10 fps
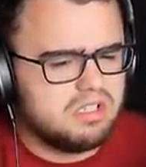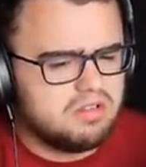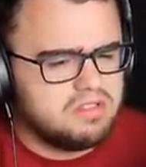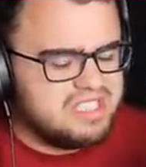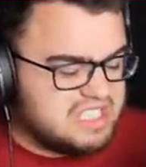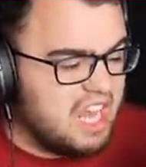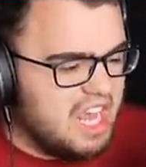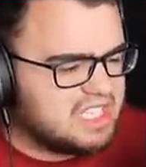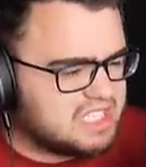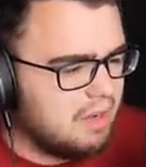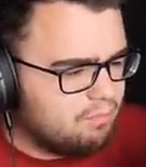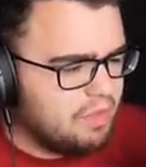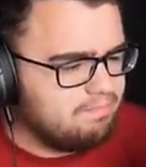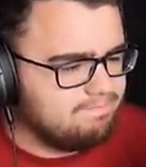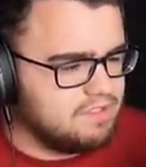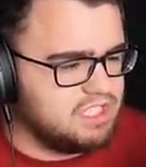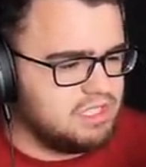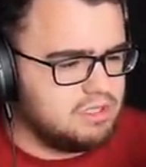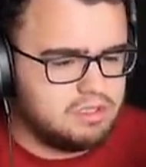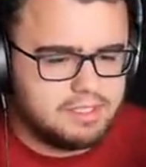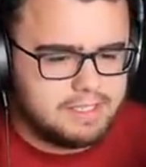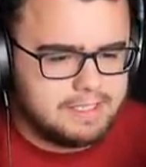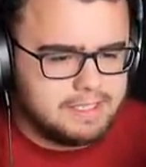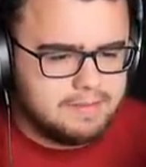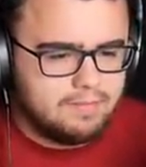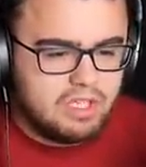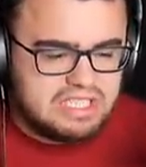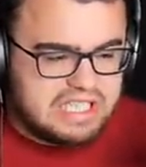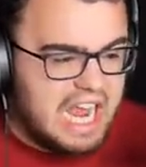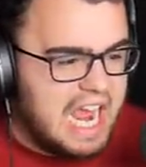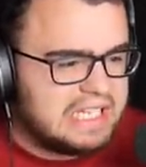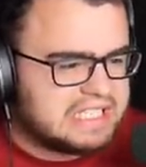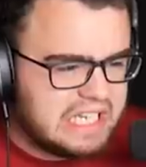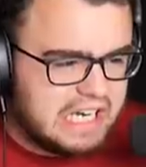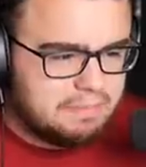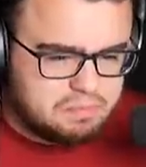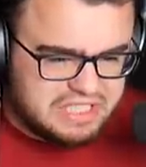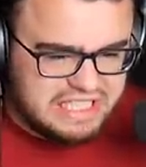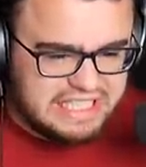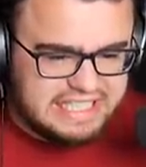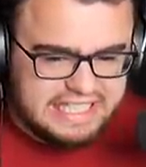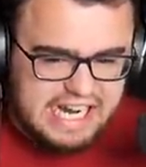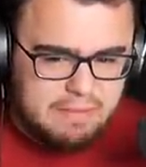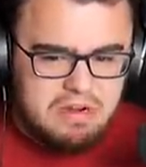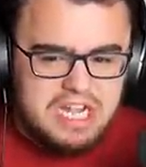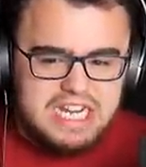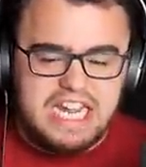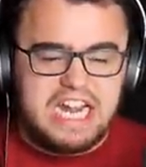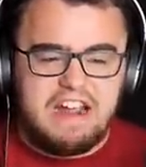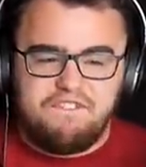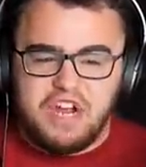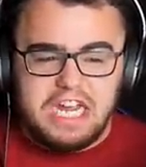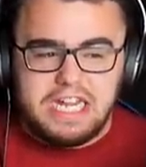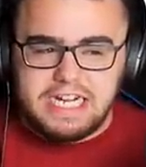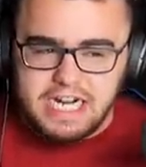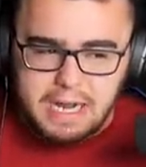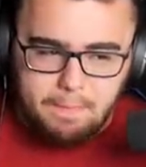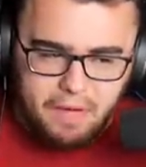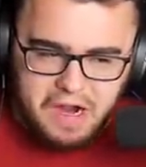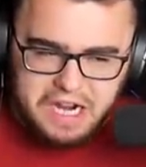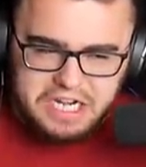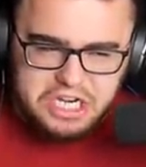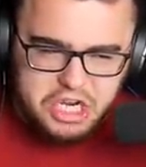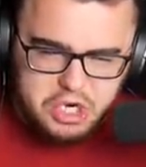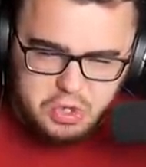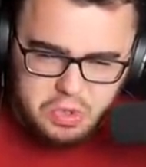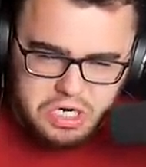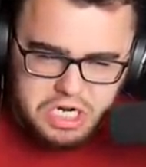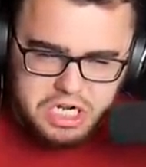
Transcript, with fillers: Uh, say something! Uh, say something! I'm giving up on you!